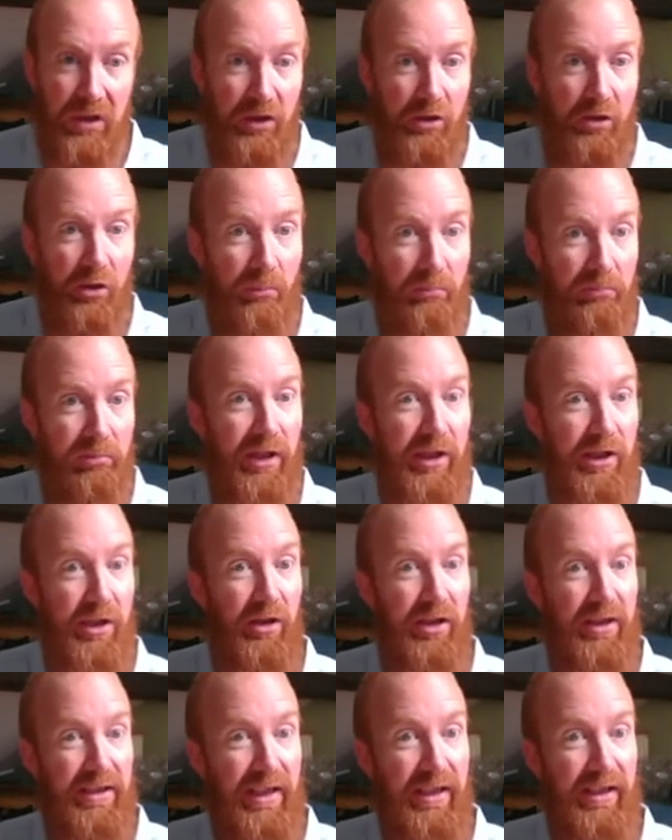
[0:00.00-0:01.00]
not brilliant
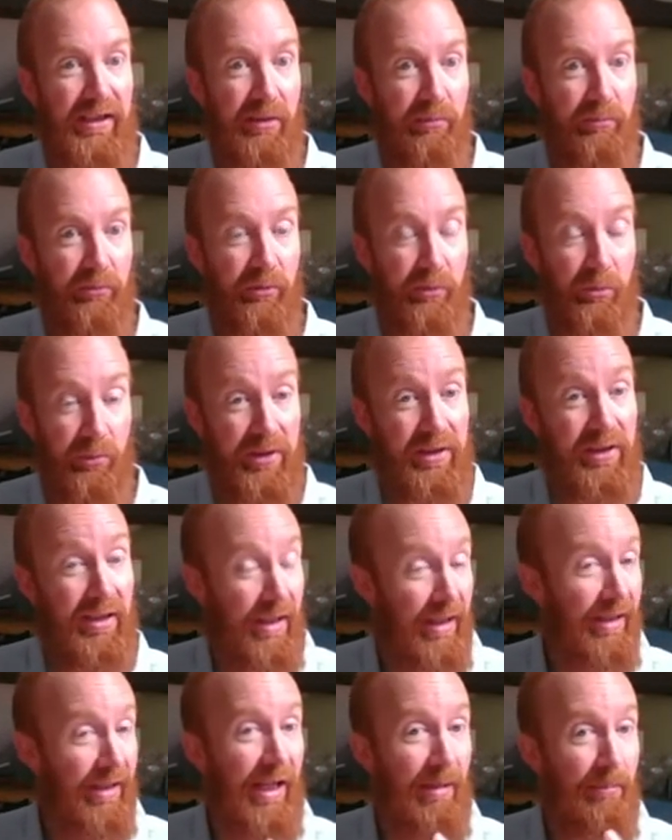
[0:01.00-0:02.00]
idea come forward,
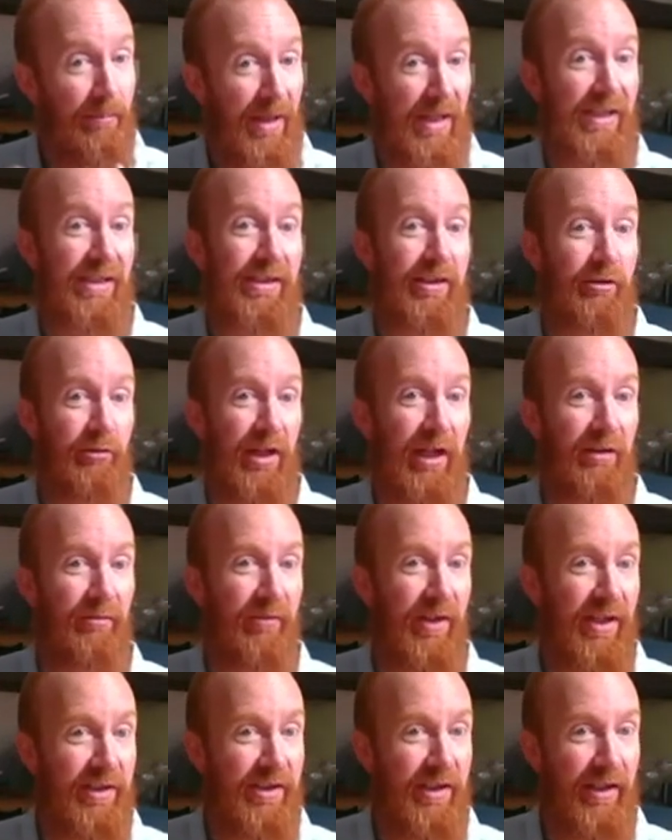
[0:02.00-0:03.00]
they may still get
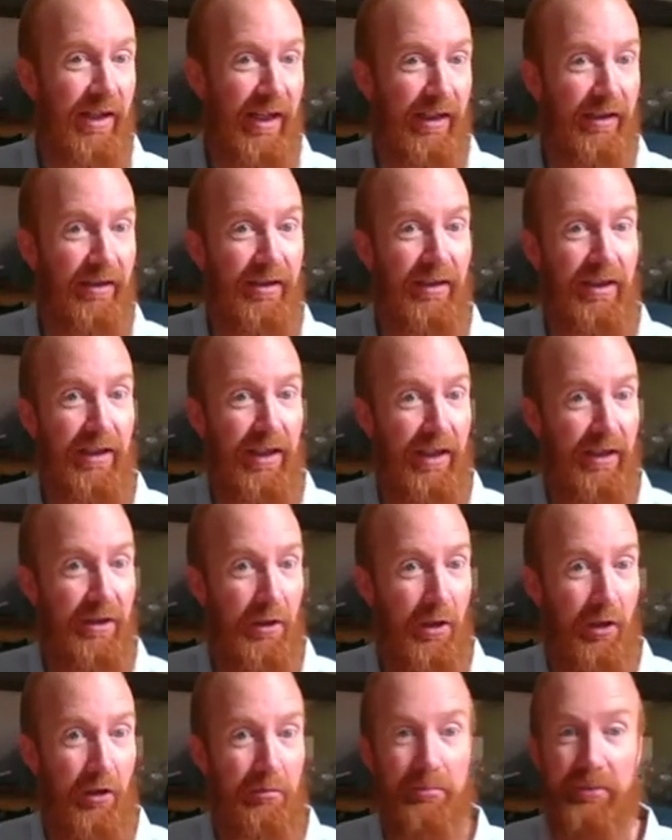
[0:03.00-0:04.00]
invested in the
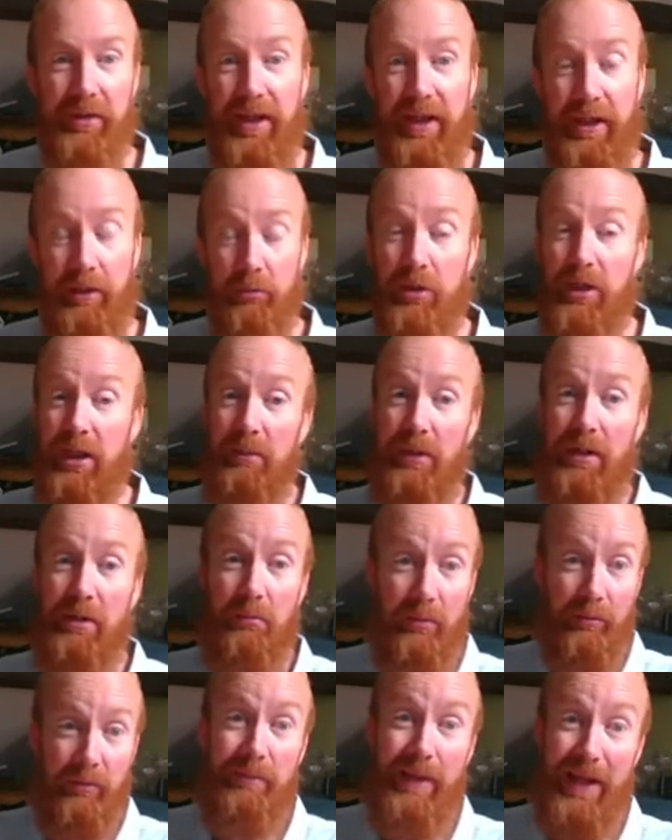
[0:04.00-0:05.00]
hope that they will come up
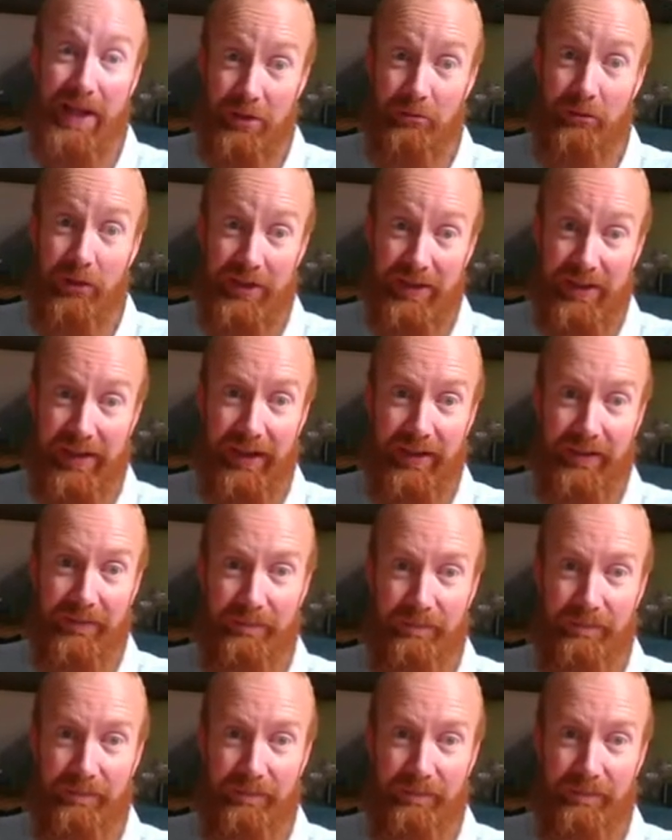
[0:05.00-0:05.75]
with a better idea.